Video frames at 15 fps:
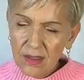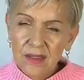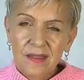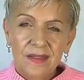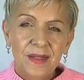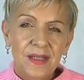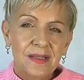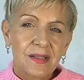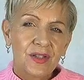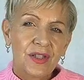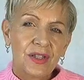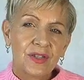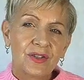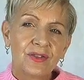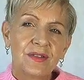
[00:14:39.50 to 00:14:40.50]
There's a message
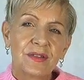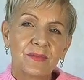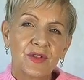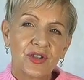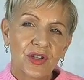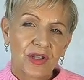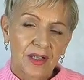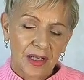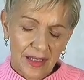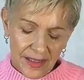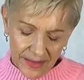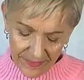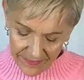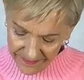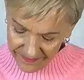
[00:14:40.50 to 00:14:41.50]
here to do some journaling.